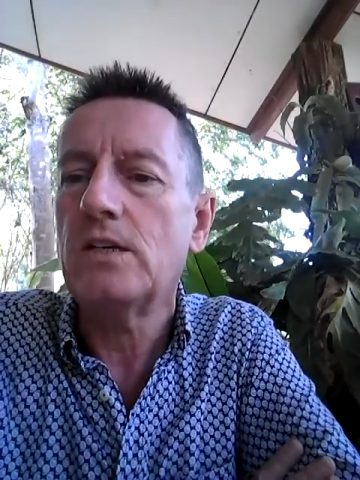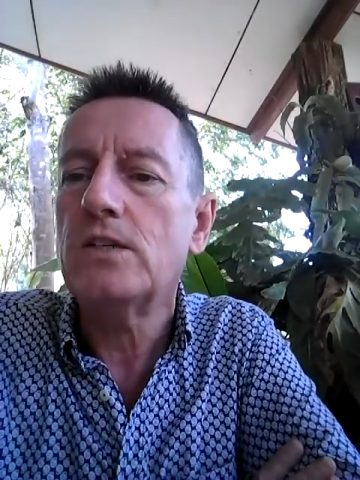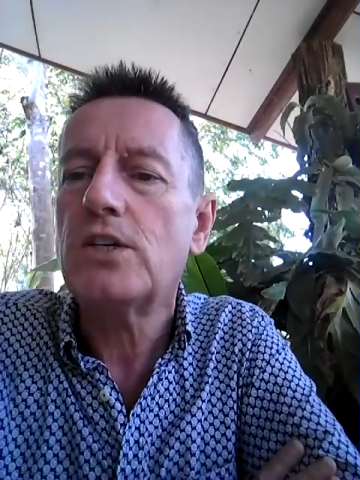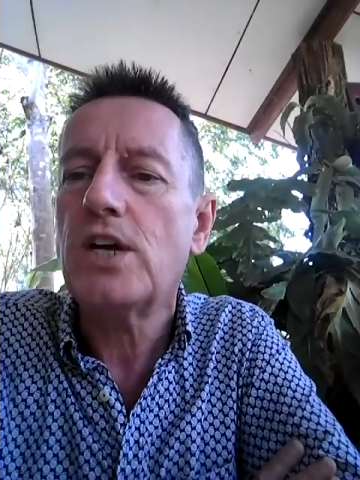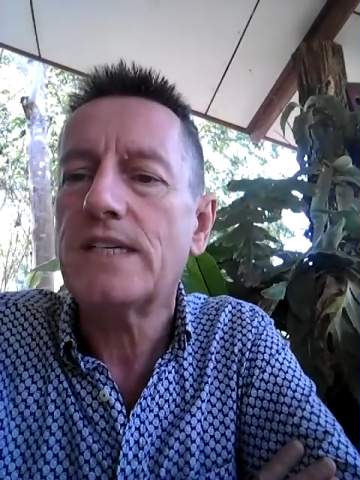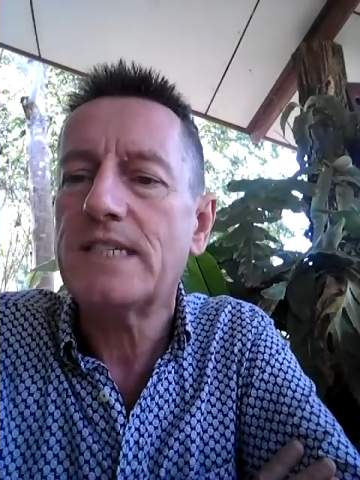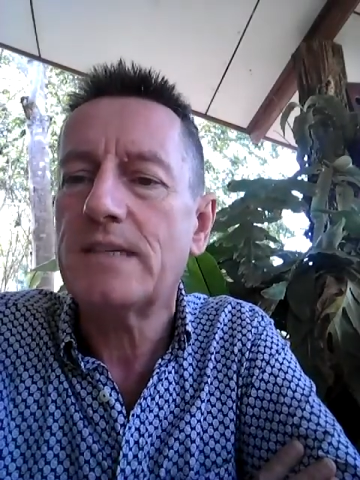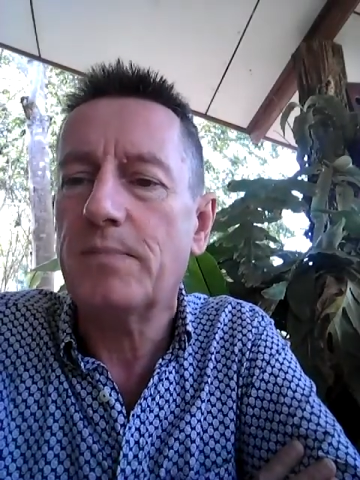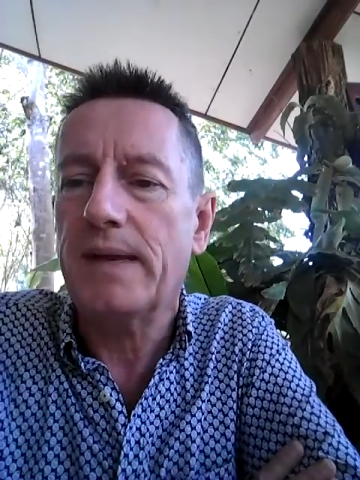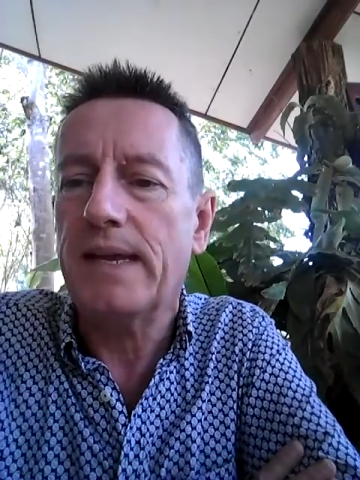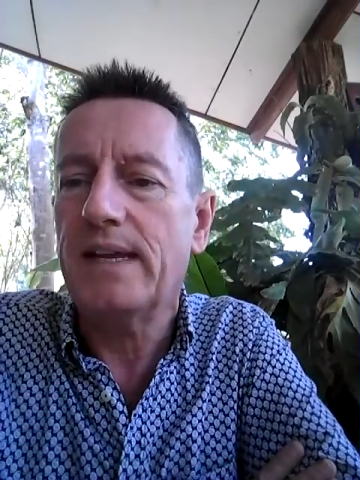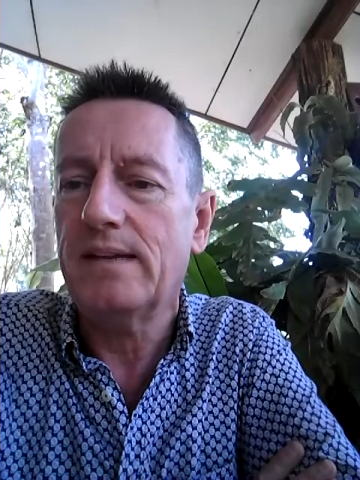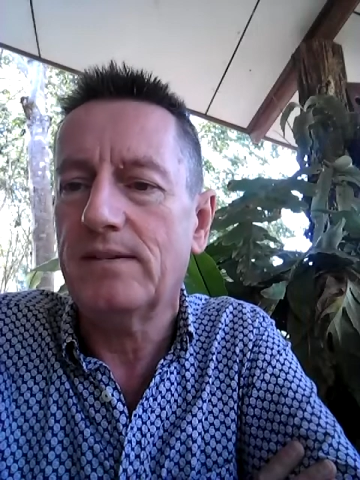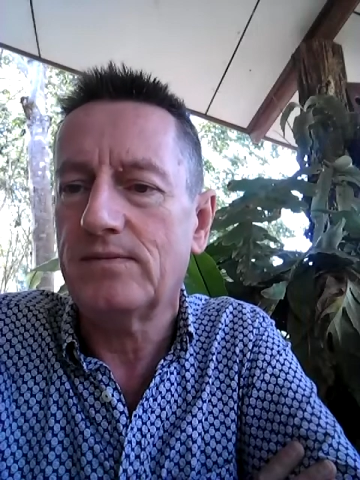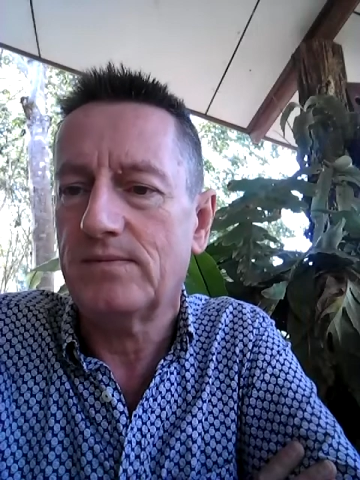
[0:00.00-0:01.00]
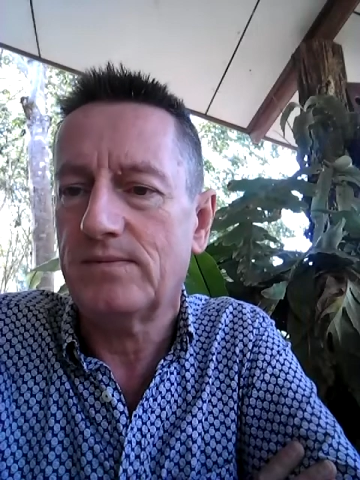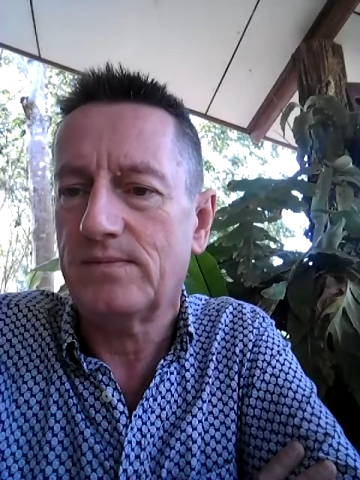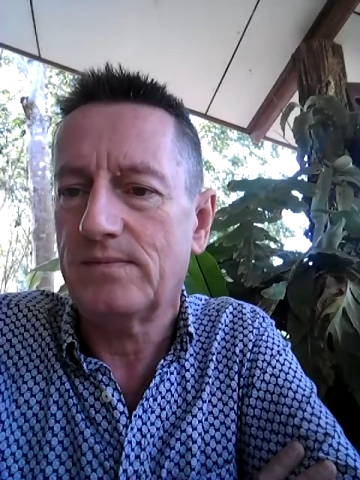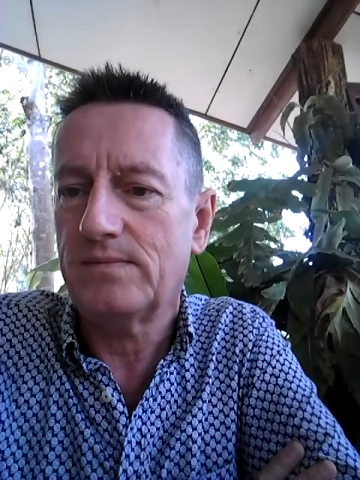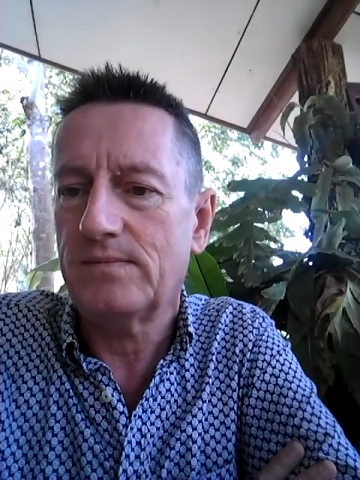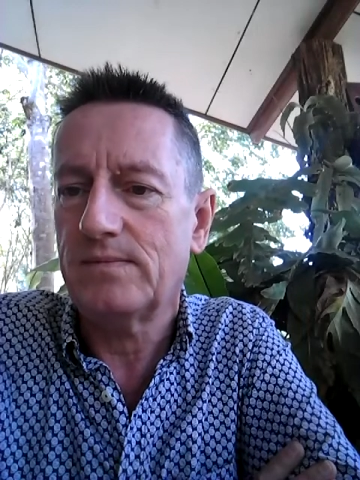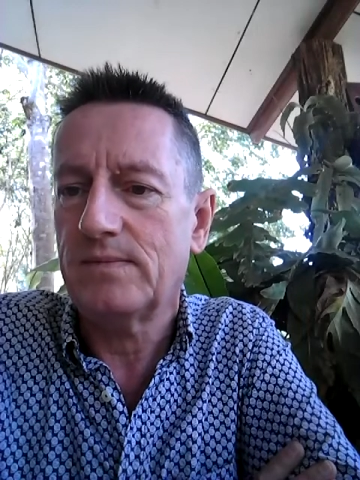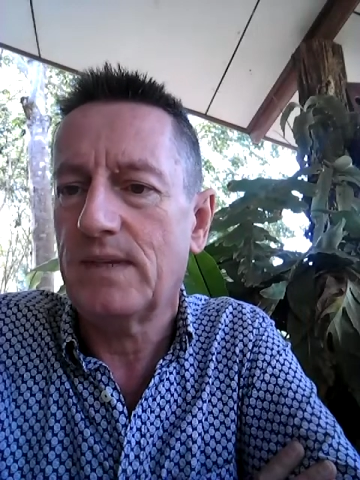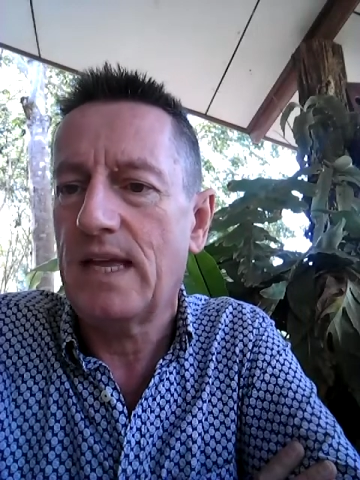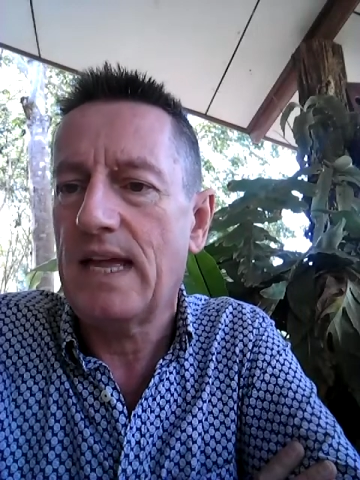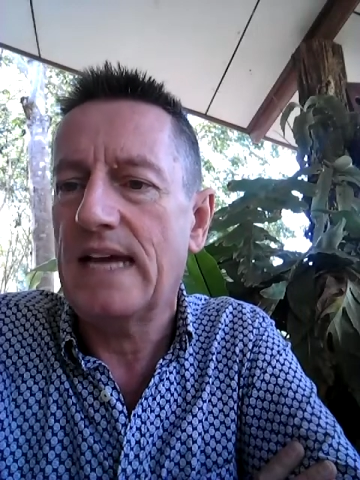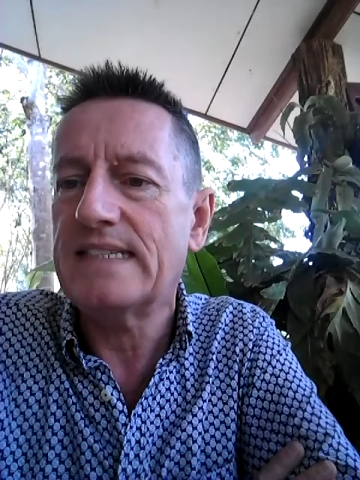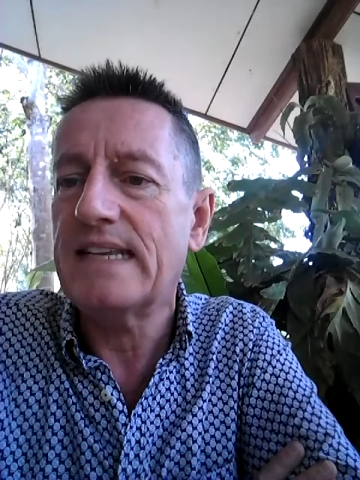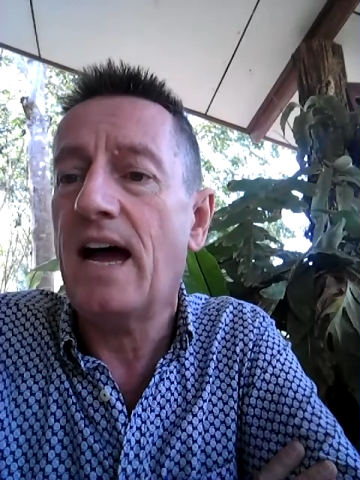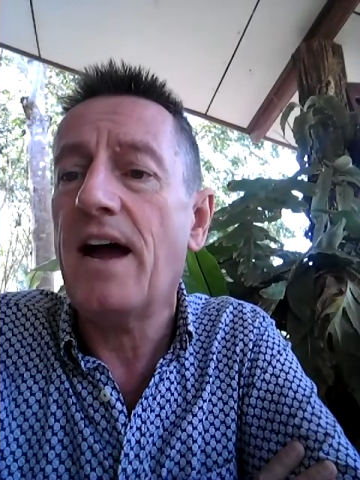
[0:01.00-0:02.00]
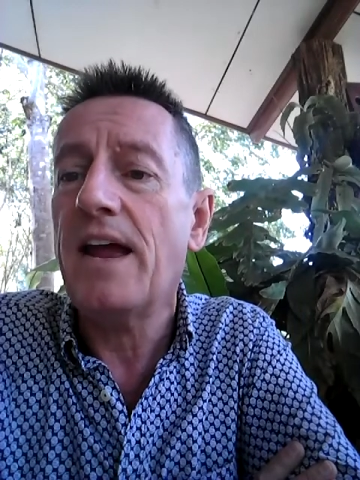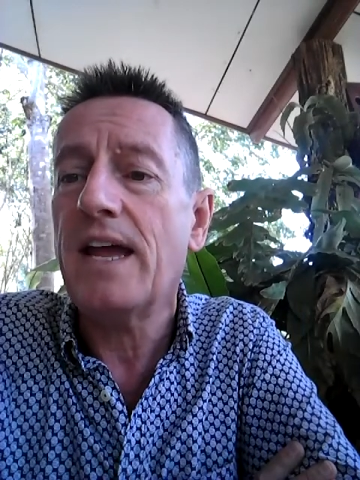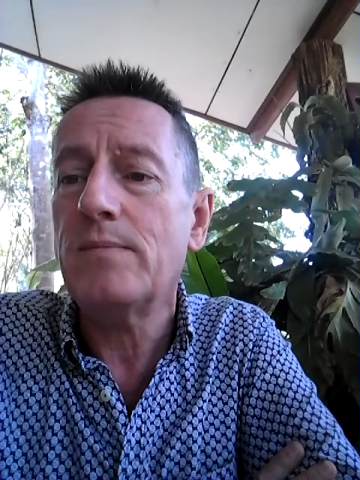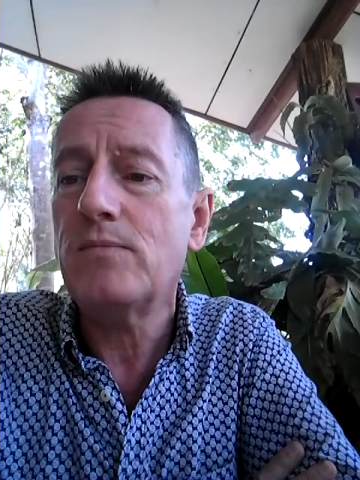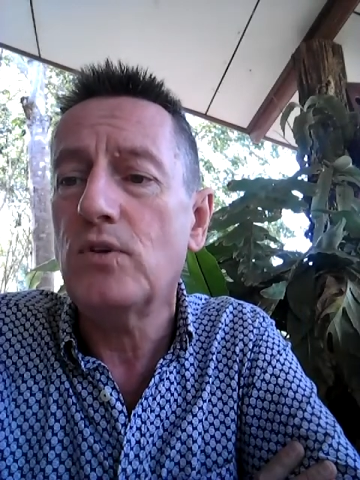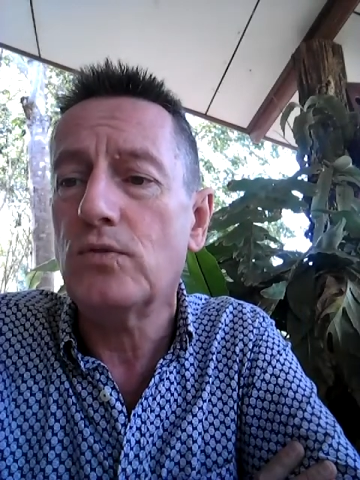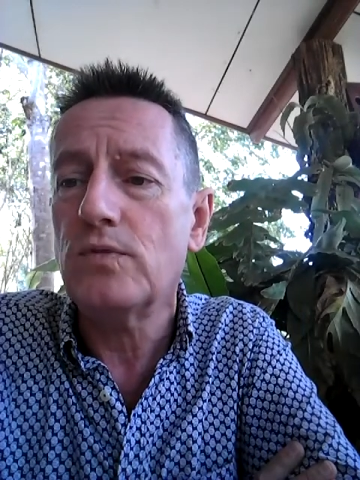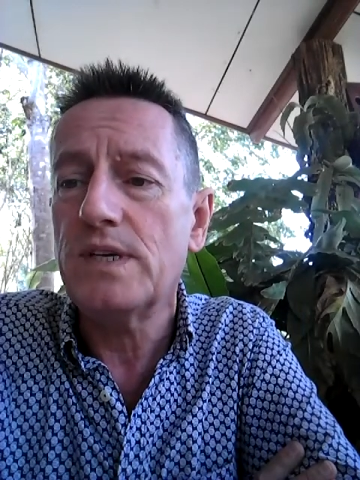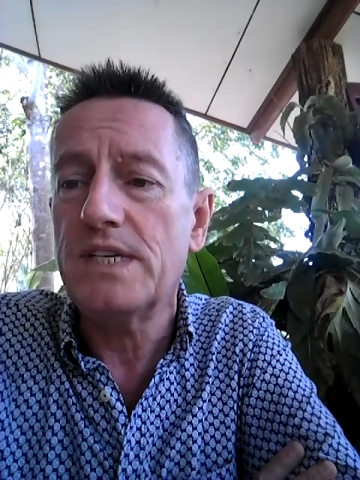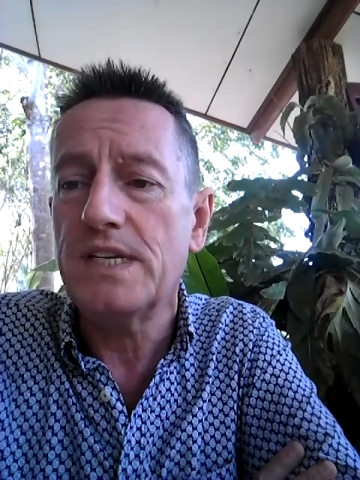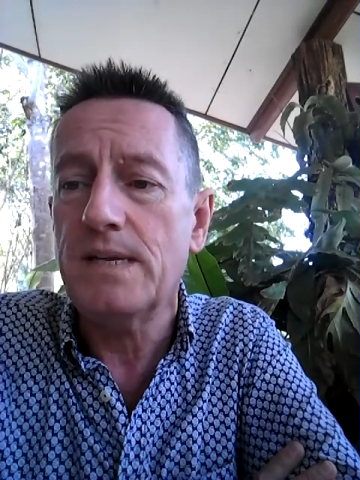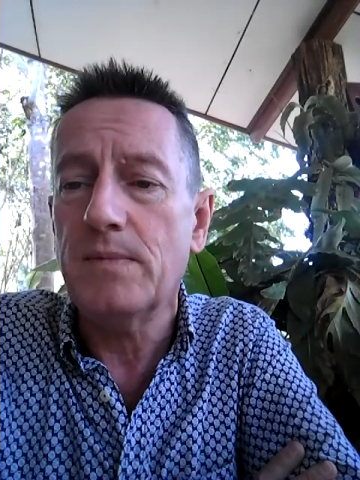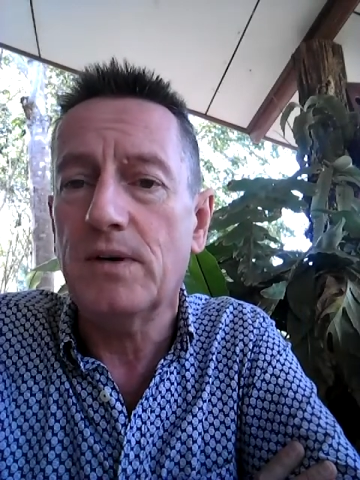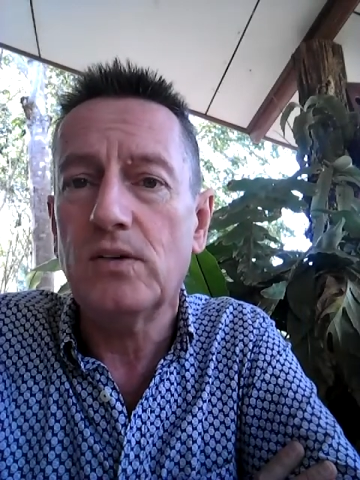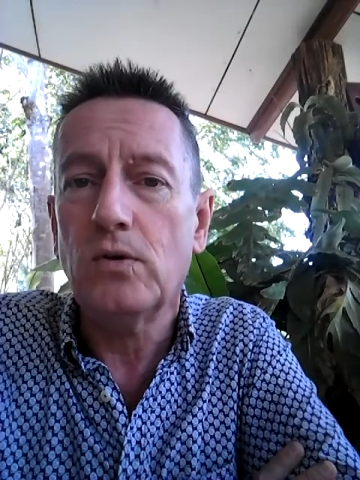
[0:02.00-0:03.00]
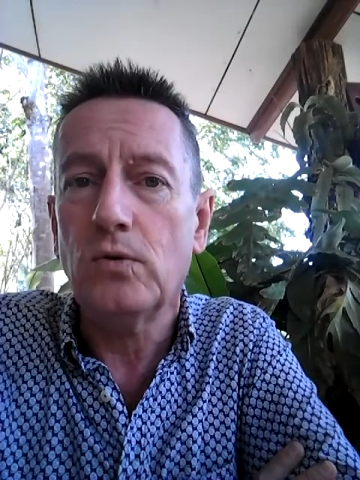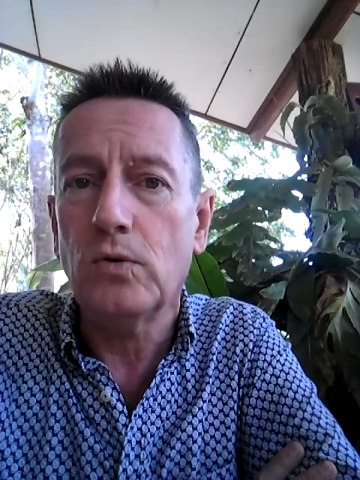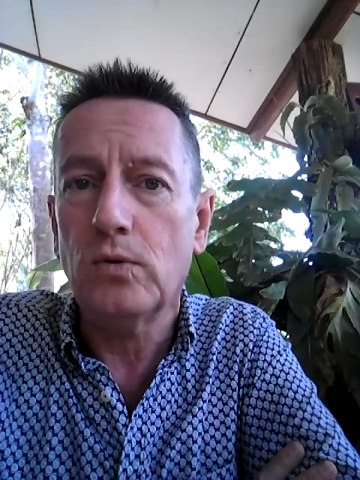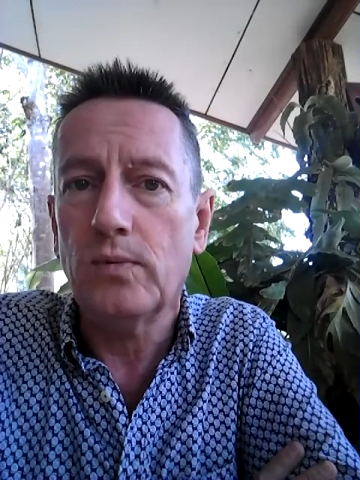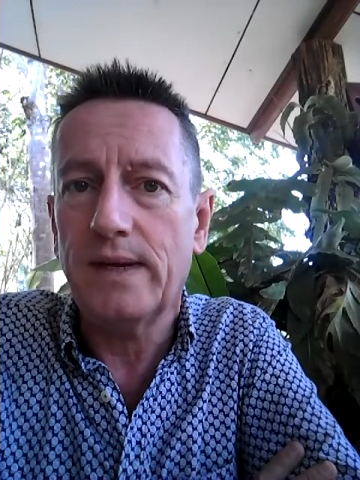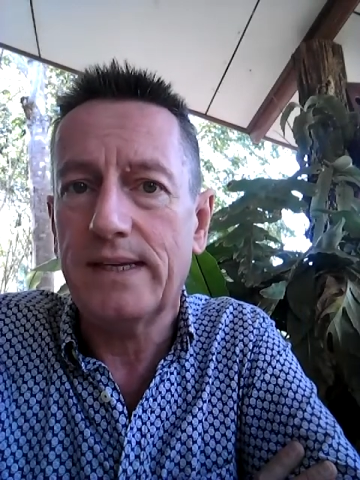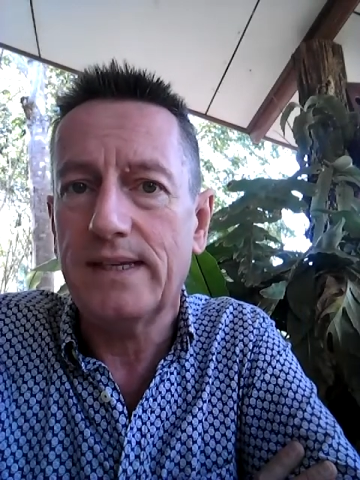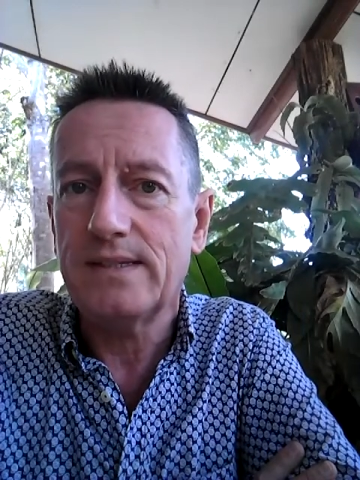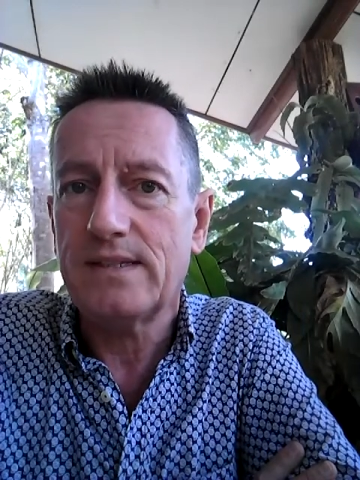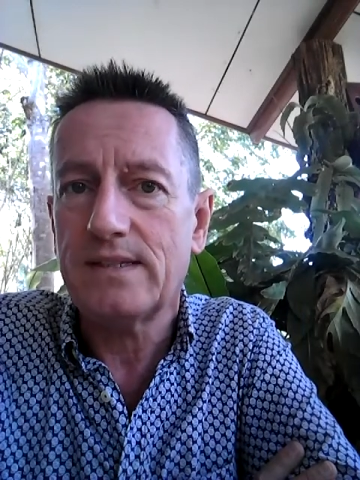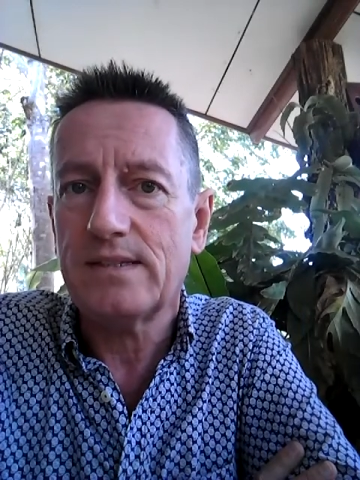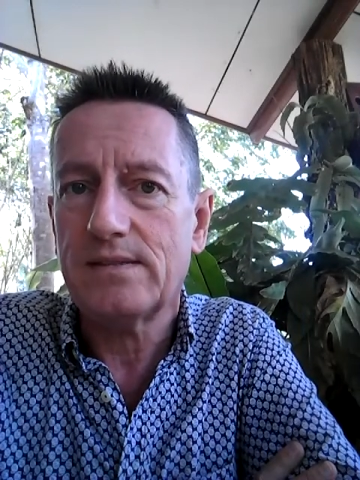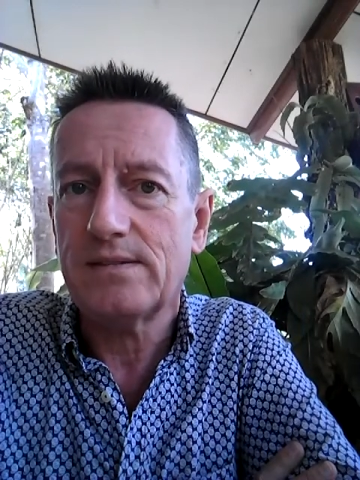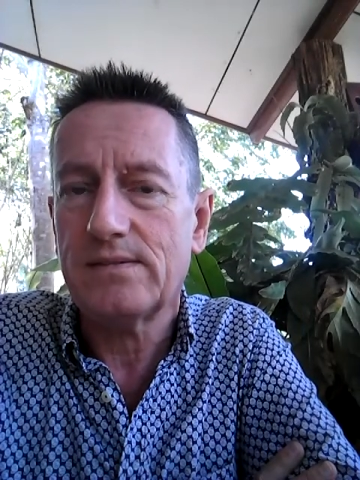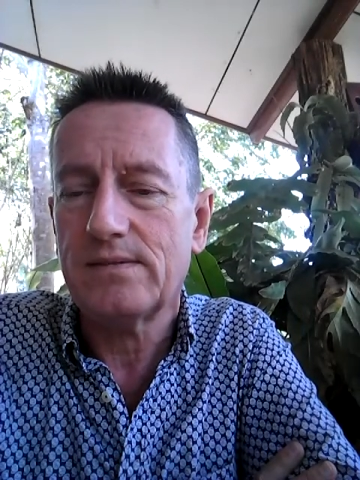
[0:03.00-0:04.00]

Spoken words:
Trust me, as I am your Redeemer always.